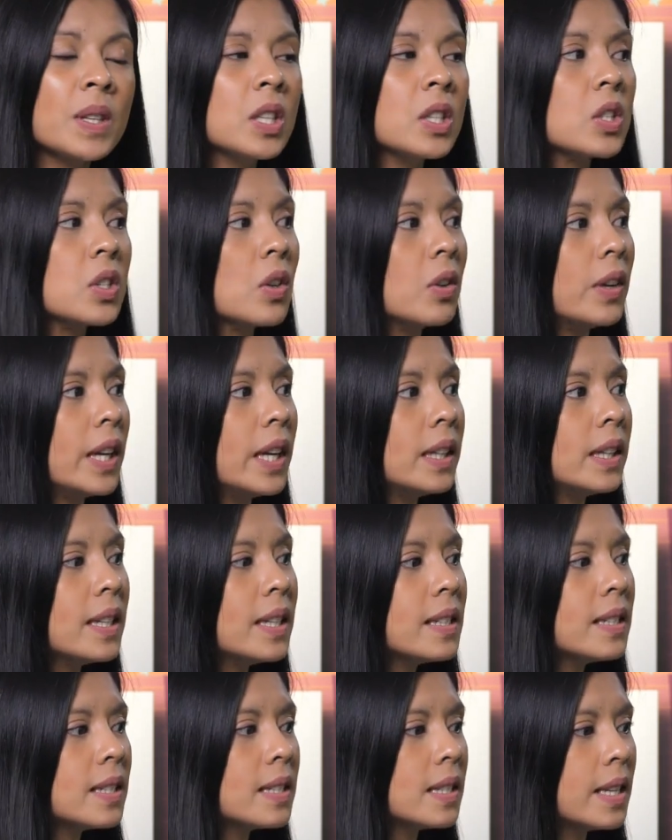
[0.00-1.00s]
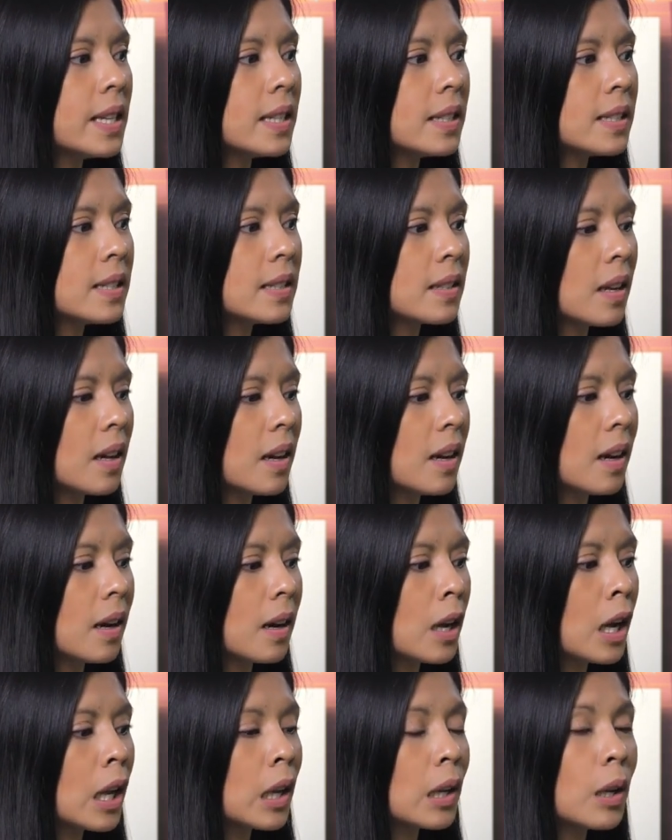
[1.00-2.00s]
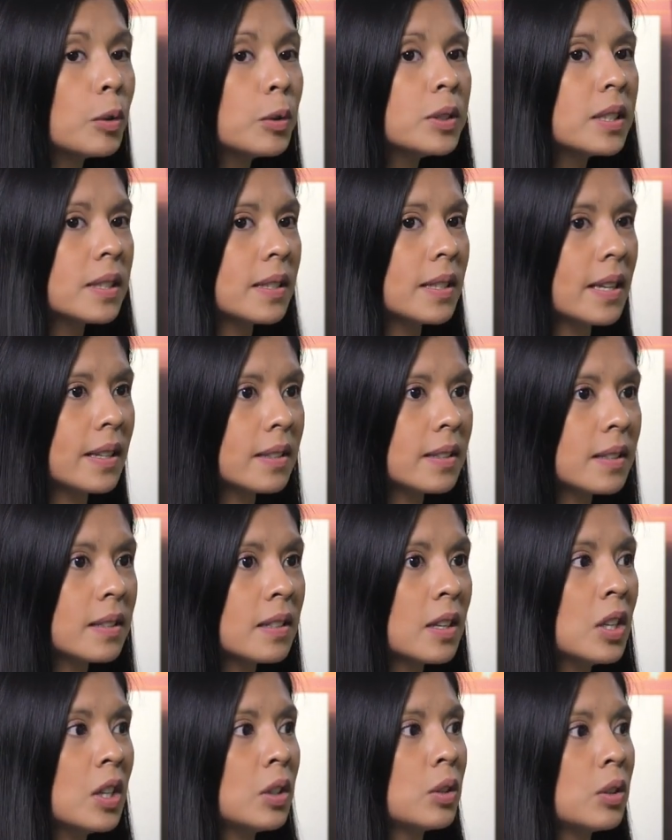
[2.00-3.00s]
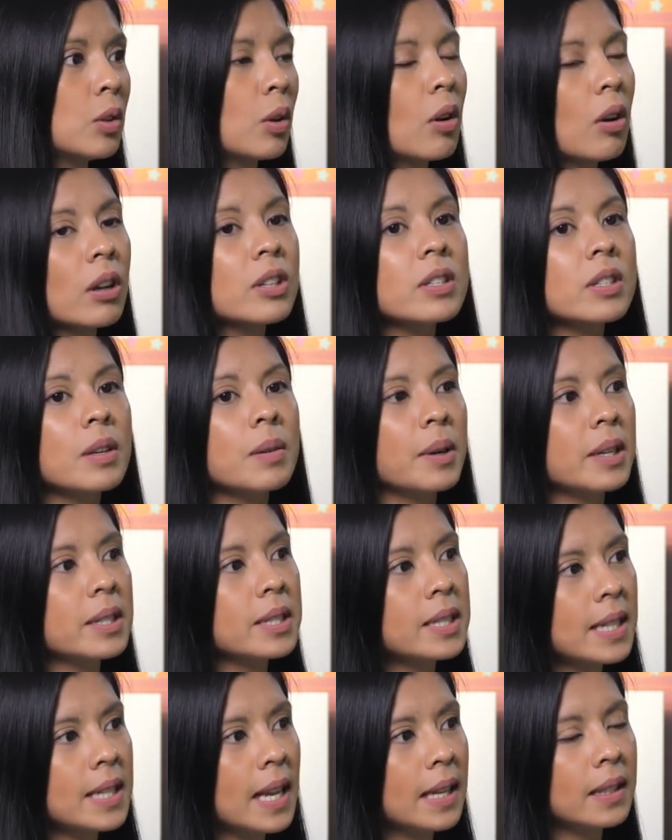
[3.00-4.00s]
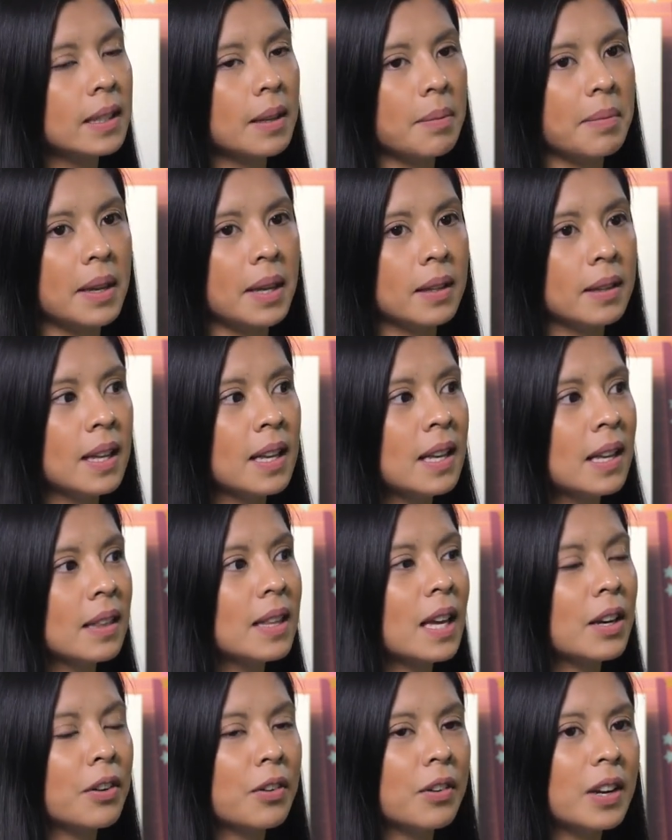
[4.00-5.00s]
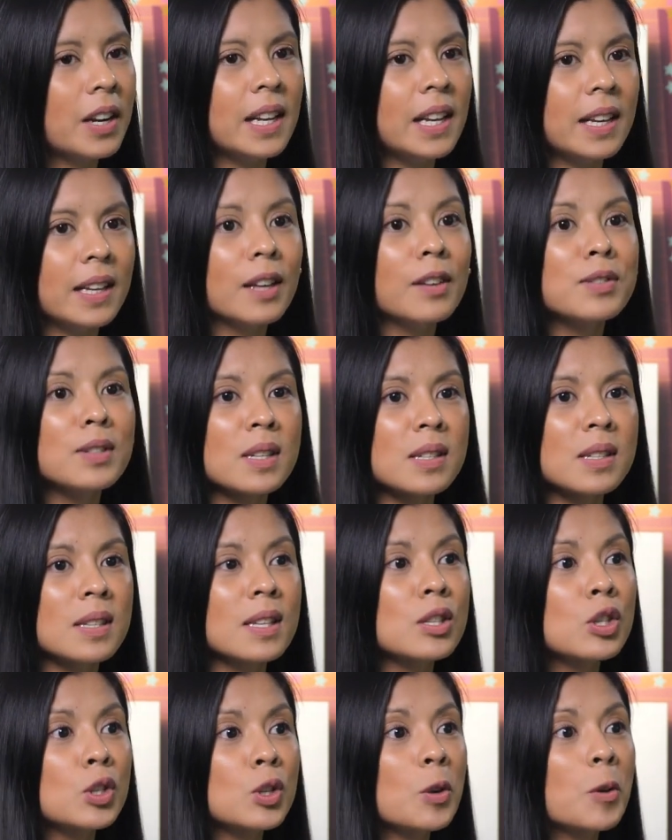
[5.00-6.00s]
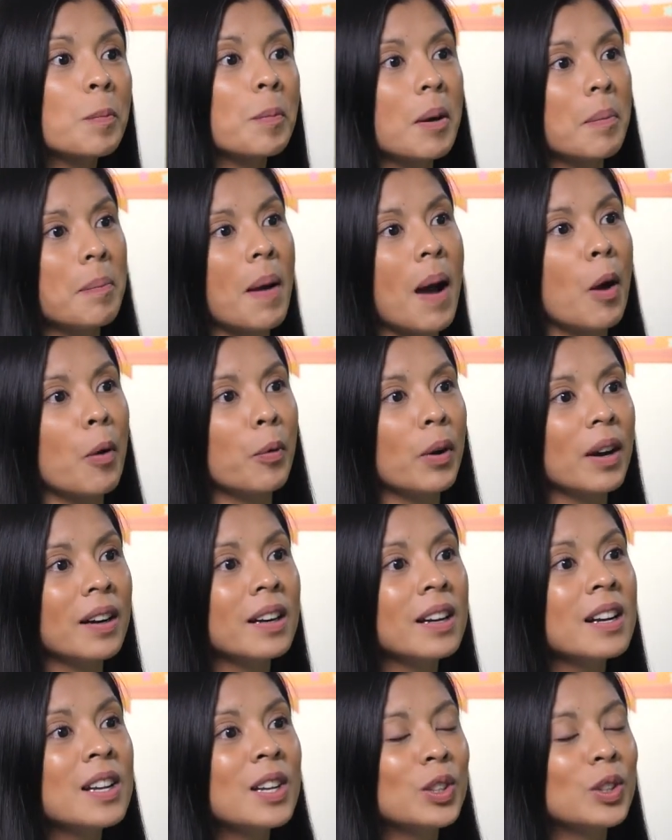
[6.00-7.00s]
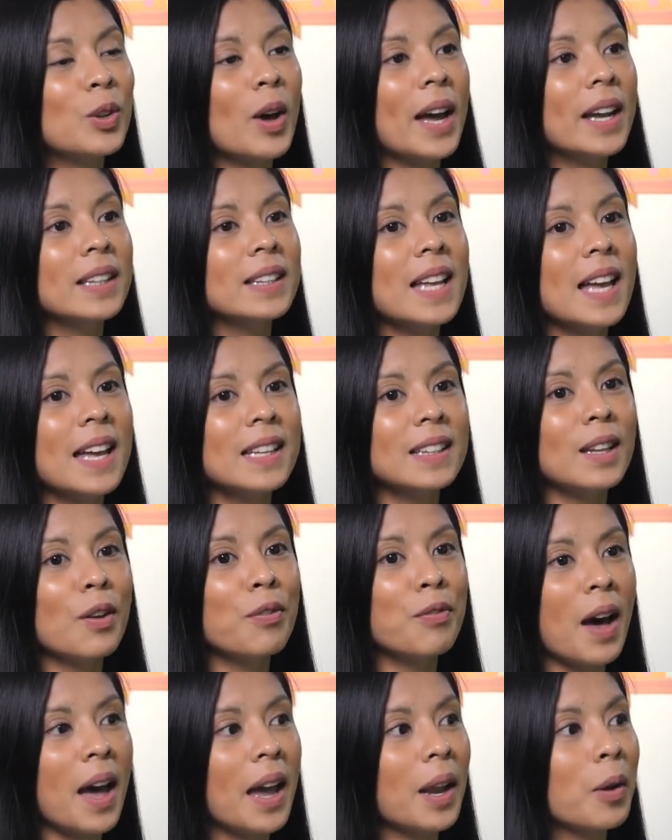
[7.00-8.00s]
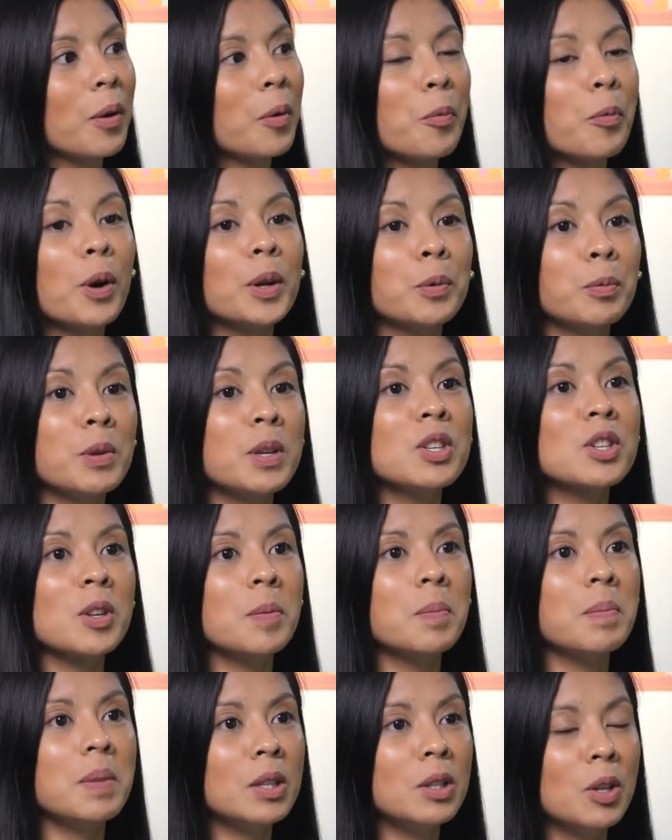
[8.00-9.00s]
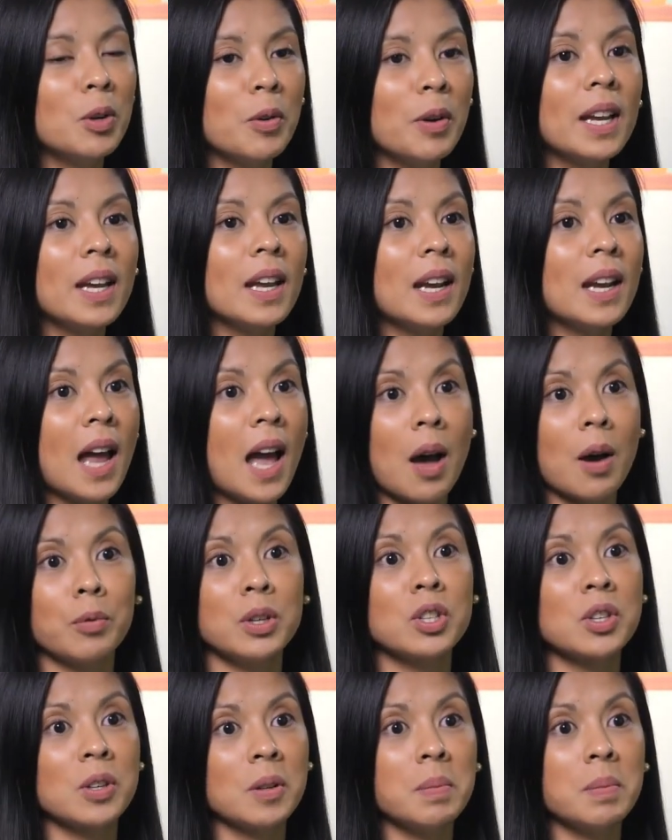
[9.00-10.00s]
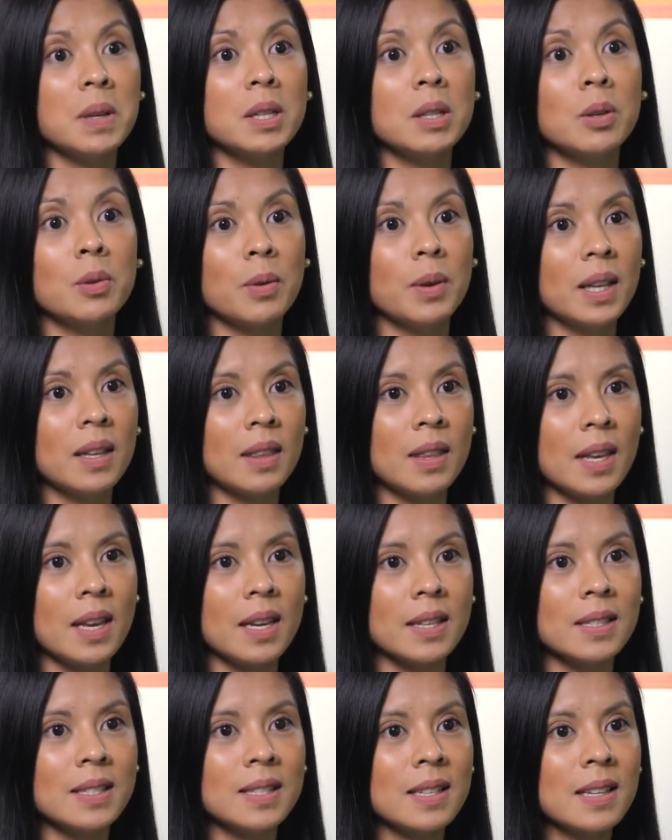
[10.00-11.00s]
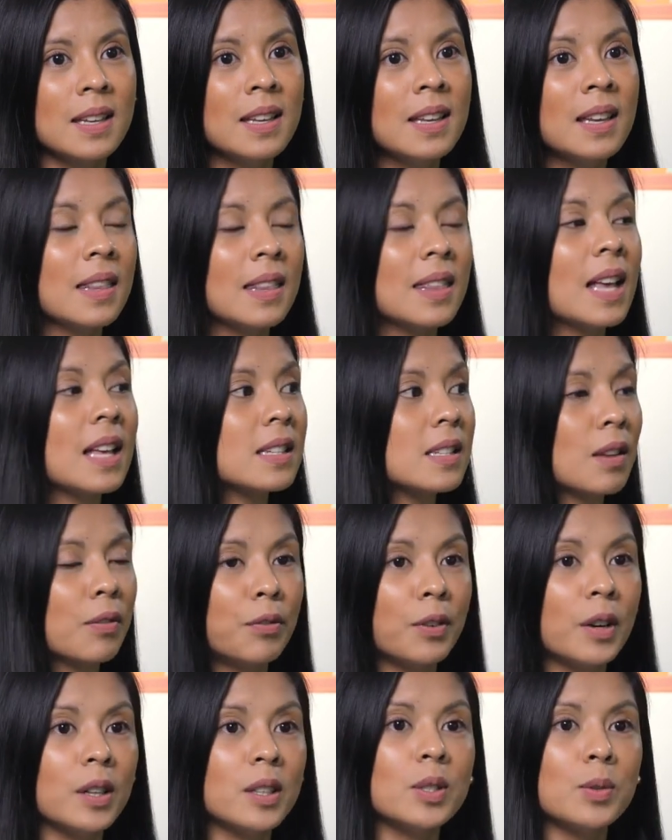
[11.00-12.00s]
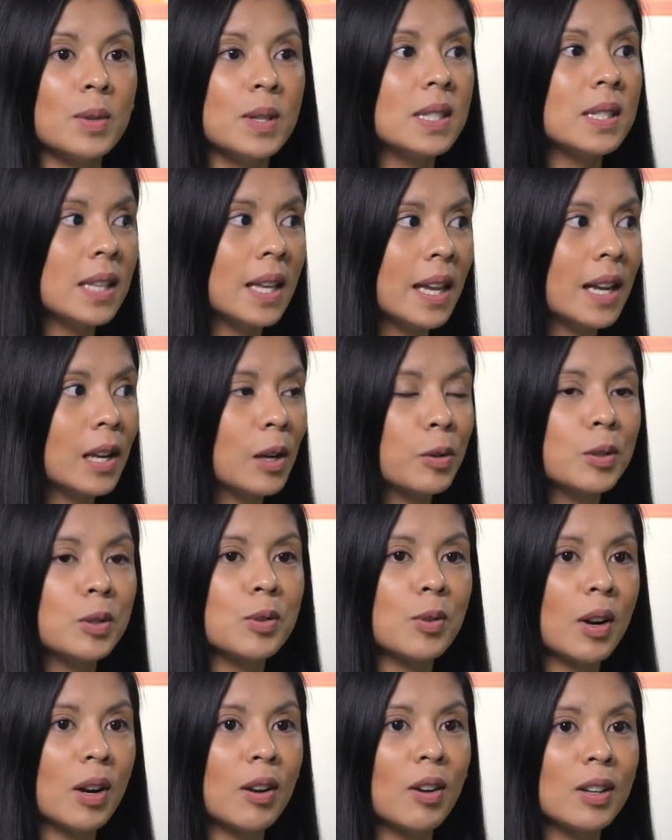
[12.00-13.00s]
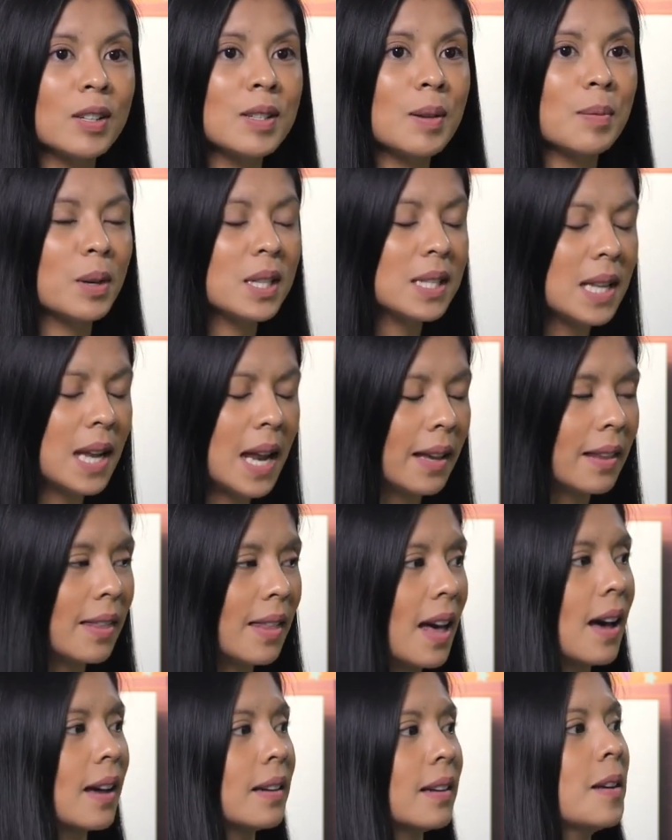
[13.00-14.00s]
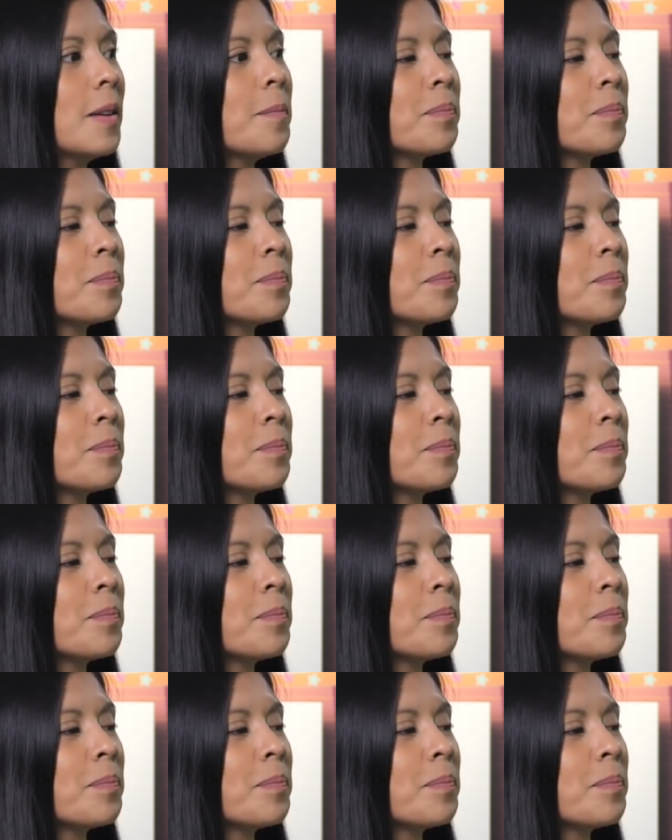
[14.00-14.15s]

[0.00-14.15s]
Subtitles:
So it is this closeness to customer sentiment that really gives us the superpower to identify what we should be doing and how we should be doing things. That's the first. We stay close to our customers like that.